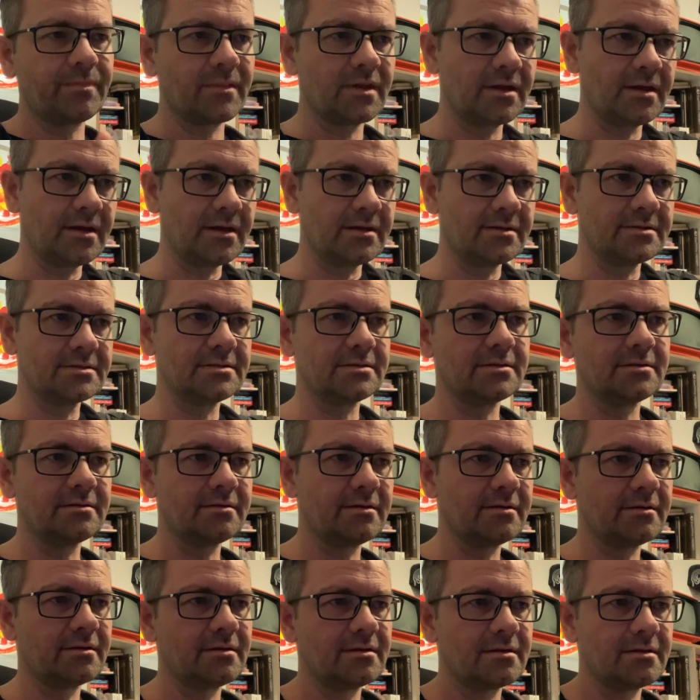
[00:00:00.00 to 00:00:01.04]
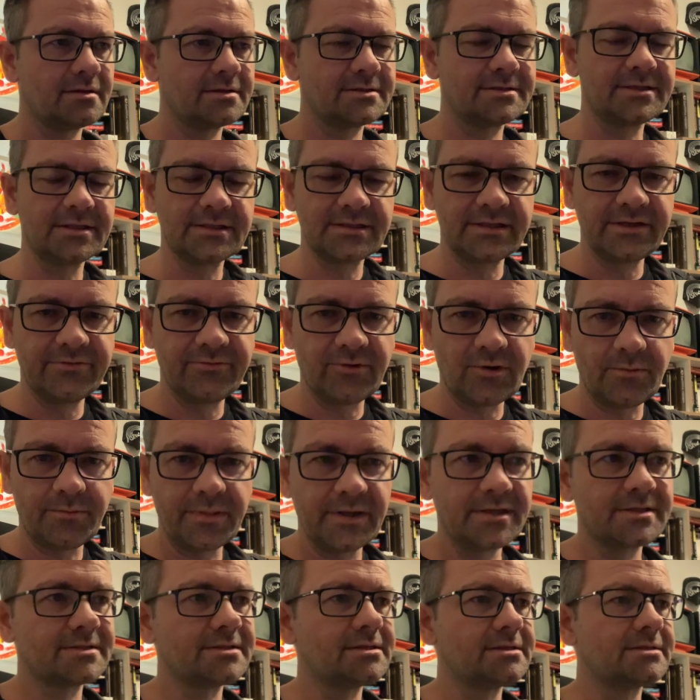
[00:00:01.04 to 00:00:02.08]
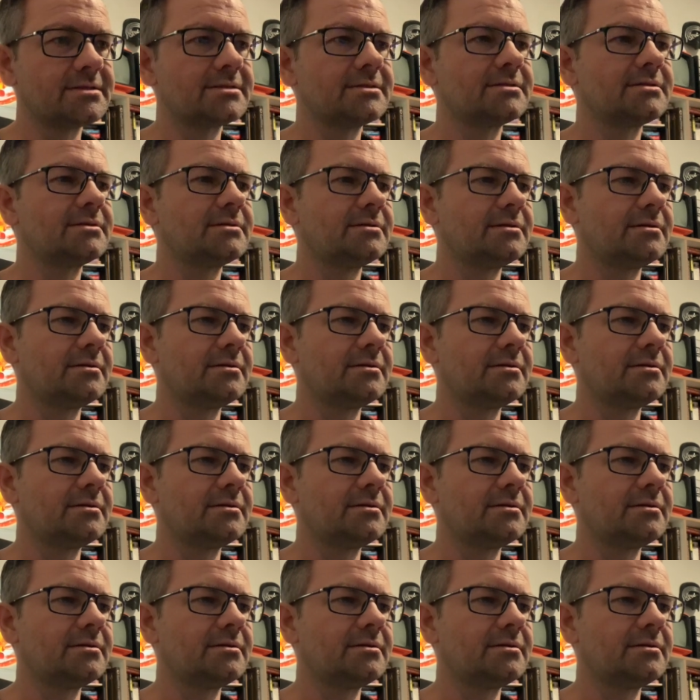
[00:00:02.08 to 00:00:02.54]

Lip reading: and 64 pixels